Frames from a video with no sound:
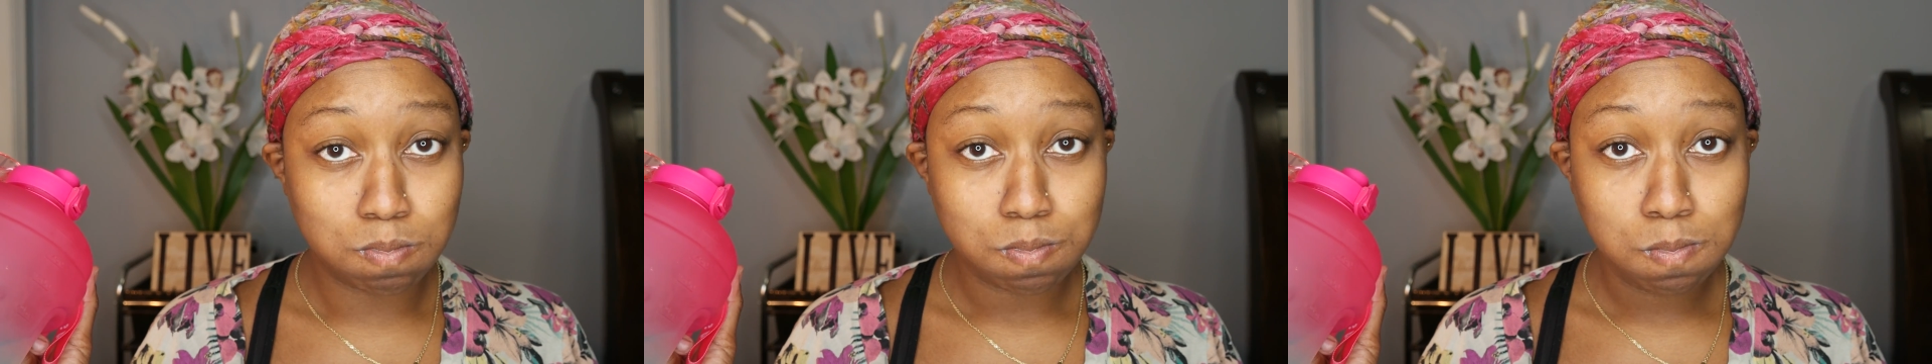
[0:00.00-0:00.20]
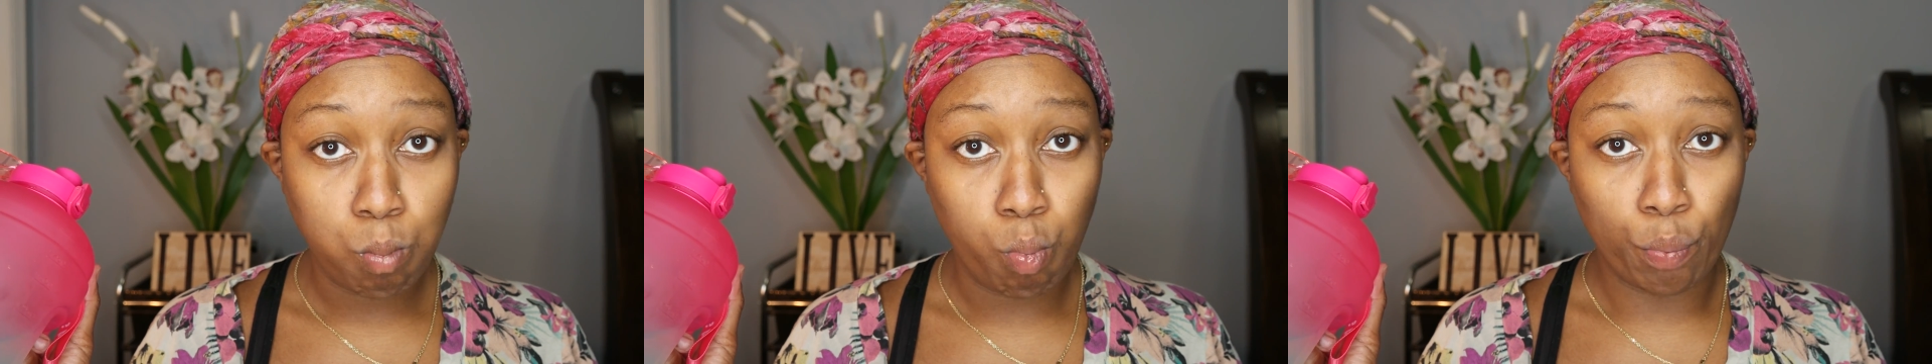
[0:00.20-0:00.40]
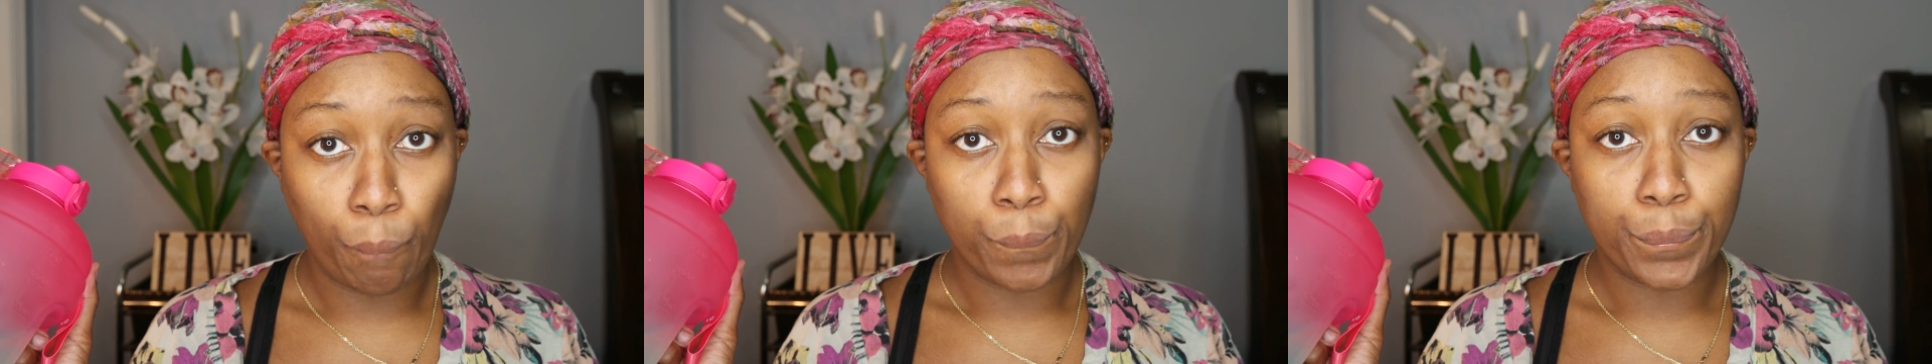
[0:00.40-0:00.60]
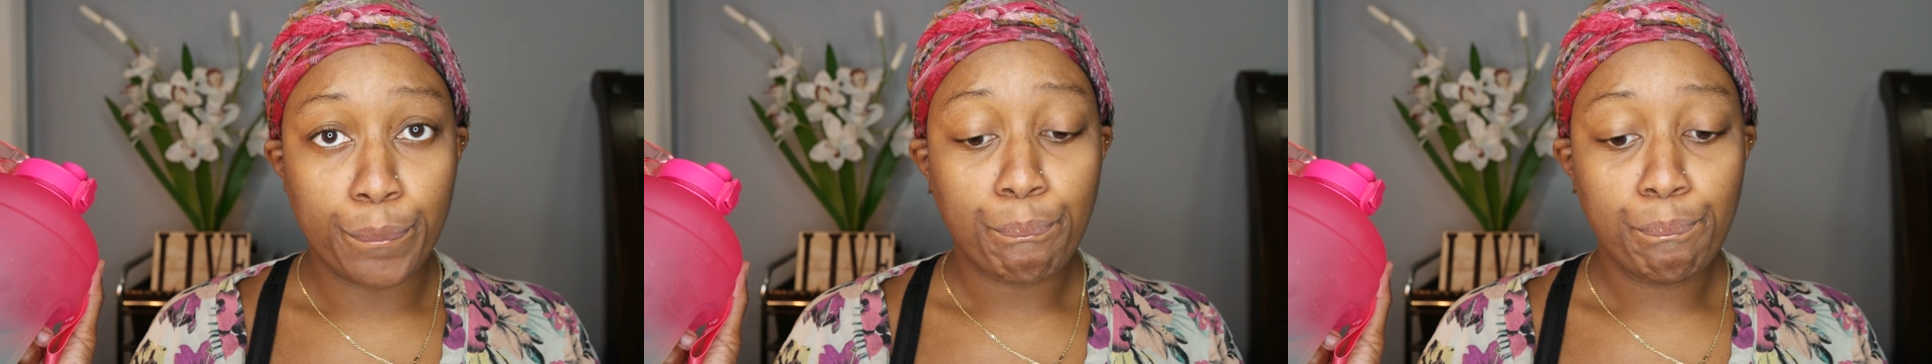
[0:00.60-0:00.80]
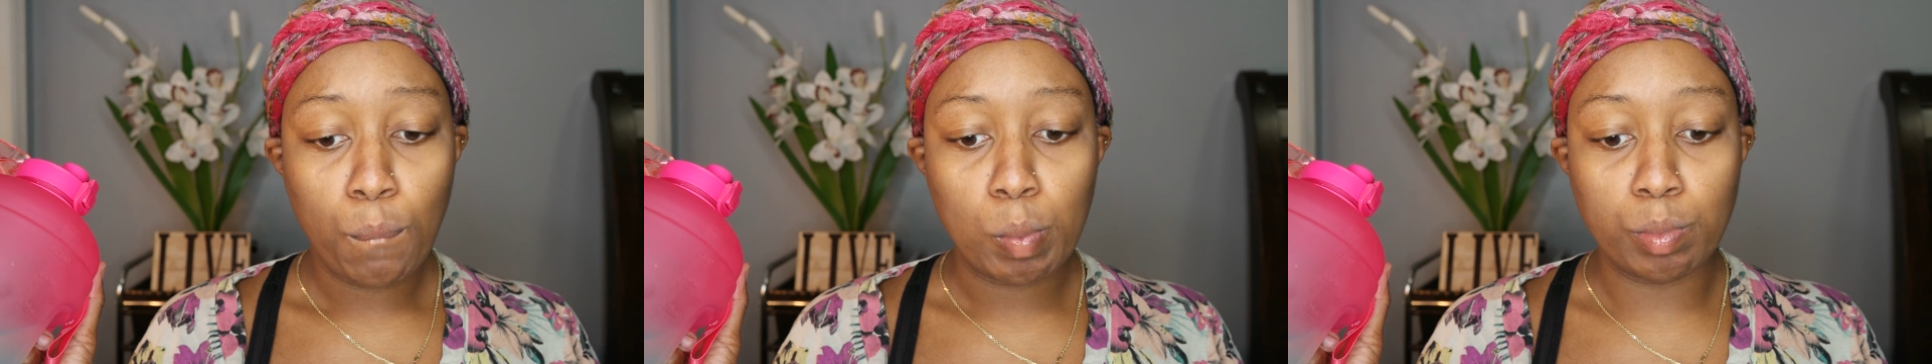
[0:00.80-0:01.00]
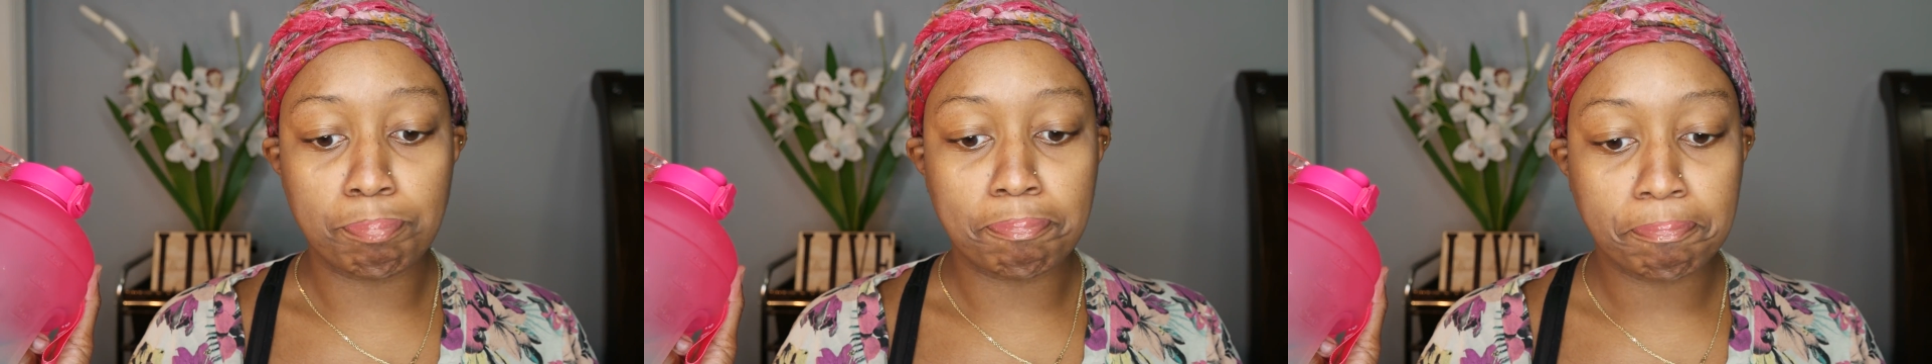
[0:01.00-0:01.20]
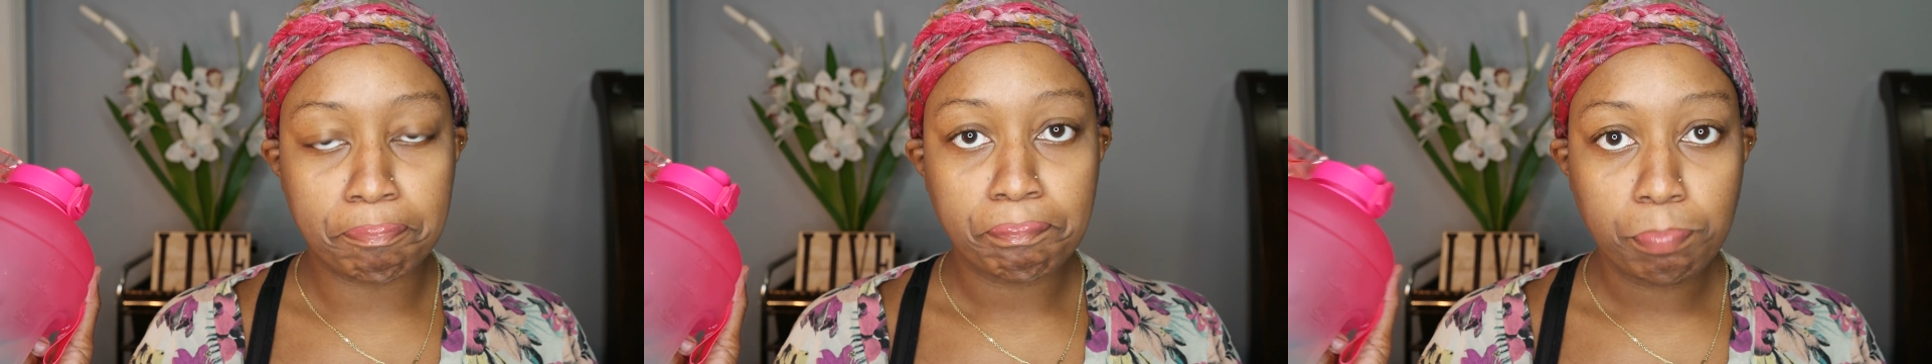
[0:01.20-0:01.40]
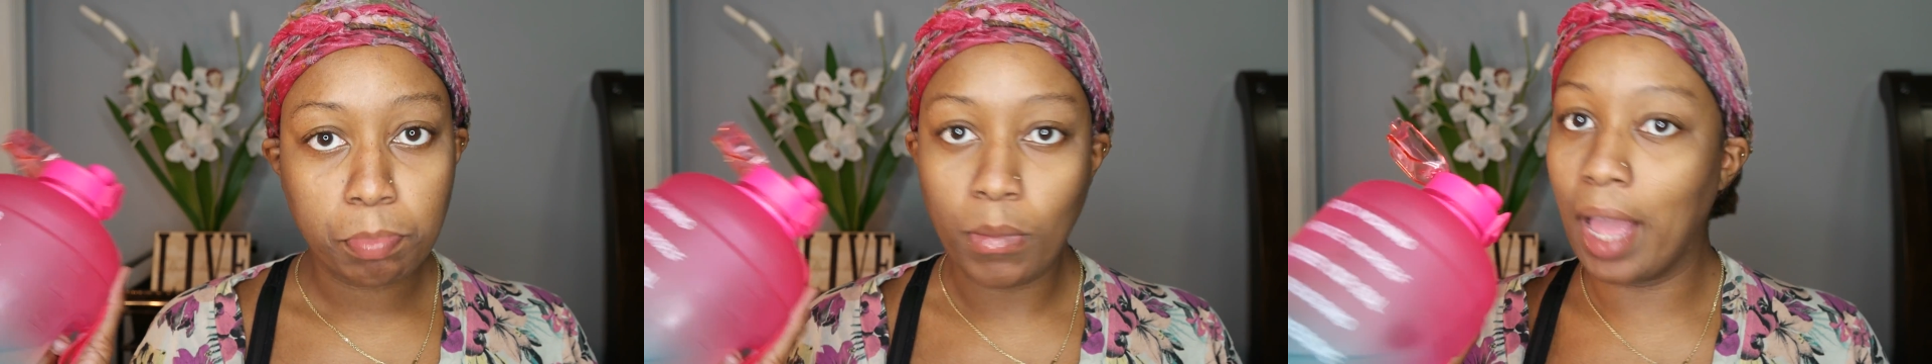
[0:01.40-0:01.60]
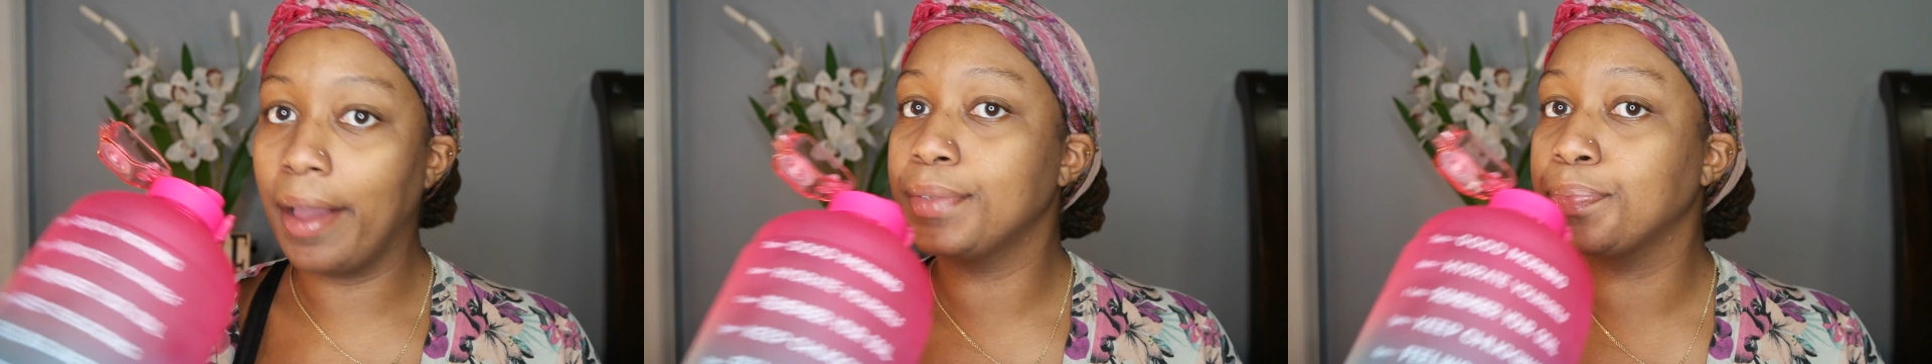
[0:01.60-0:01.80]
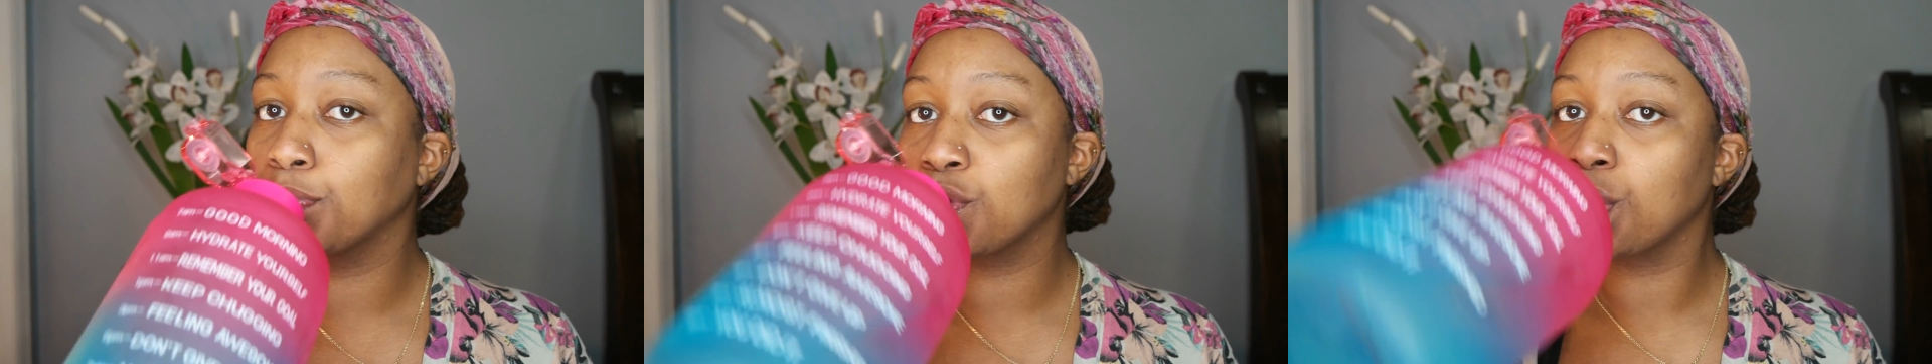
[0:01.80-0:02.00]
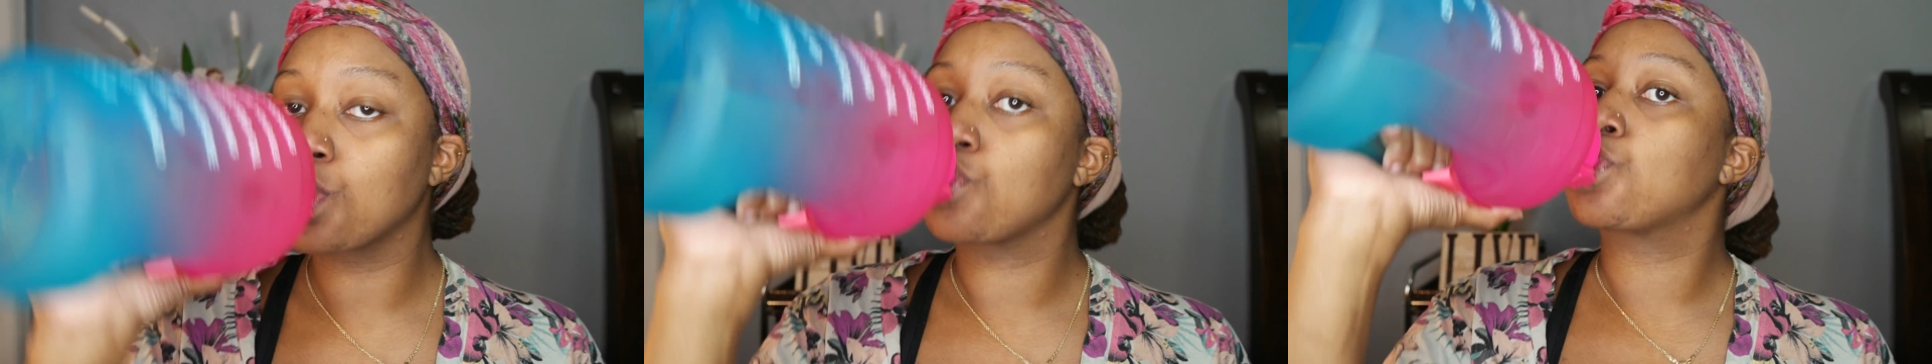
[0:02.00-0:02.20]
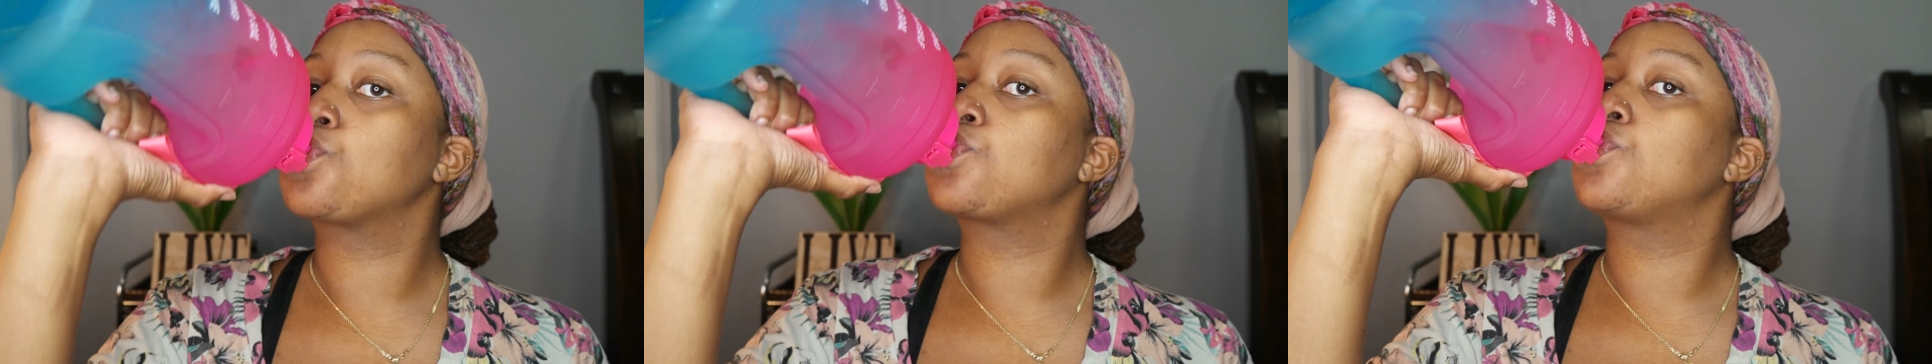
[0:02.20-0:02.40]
Period. So I'm going to drink my water,